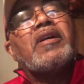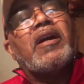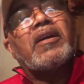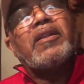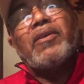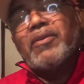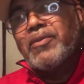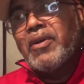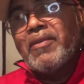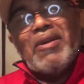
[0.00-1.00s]
a clone
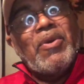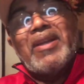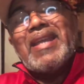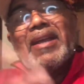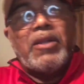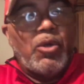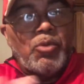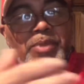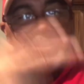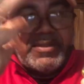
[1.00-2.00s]
of, uh, well, not
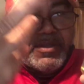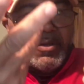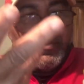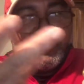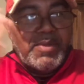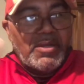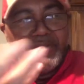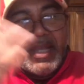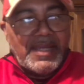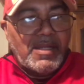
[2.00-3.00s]
clone, but, you know, smells
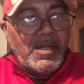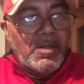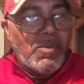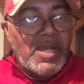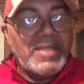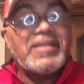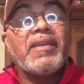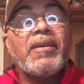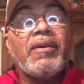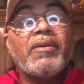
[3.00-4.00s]
like uh,
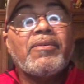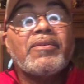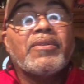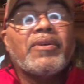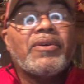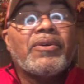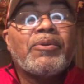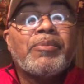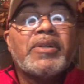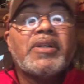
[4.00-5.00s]
YSL,
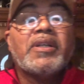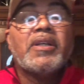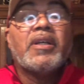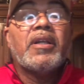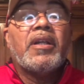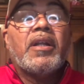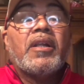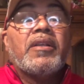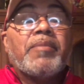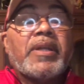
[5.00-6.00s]
L'Homme.
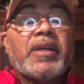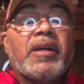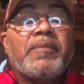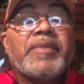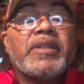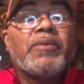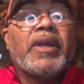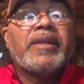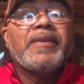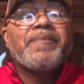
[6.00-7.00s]
But uh,
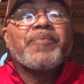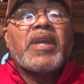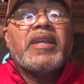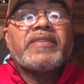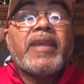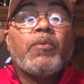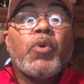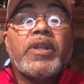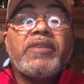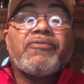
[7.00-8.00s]
anyway, it's a
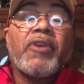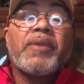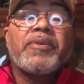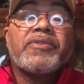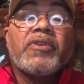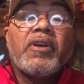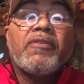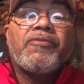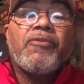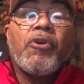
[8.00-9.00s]
woody fragrance
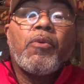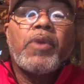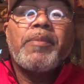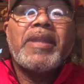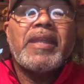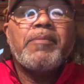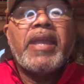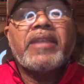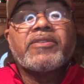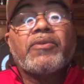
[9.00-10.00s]
for women and
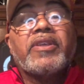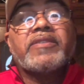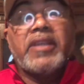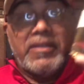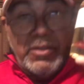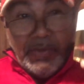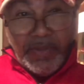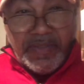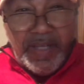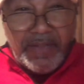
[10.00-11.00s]
men. So this is a
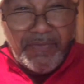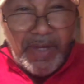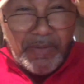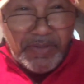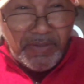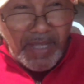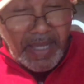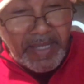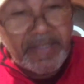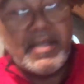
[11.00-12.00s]
unisex fragrance, you
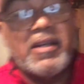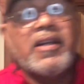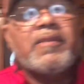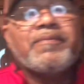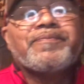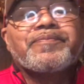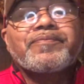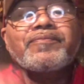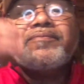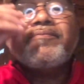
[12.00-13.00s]
guys. Um,
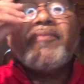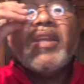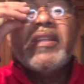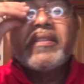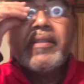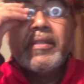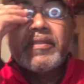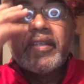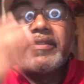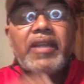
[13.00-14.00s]
and, and,
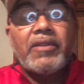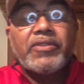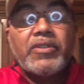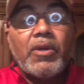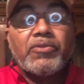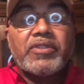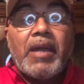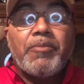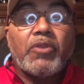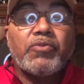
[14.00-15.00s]
let's get down to the notes. Top notes,